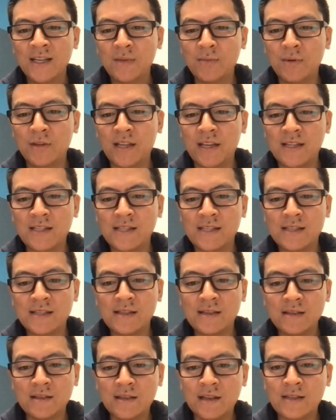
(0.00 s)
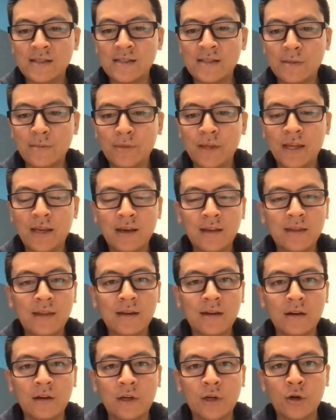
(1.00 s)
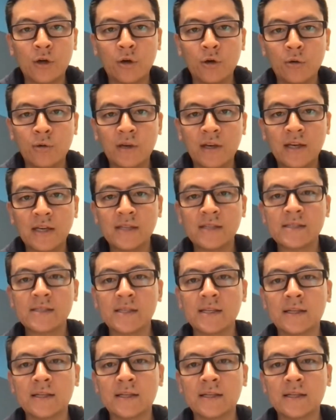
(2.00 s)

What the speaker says: but that's something I think on Curry's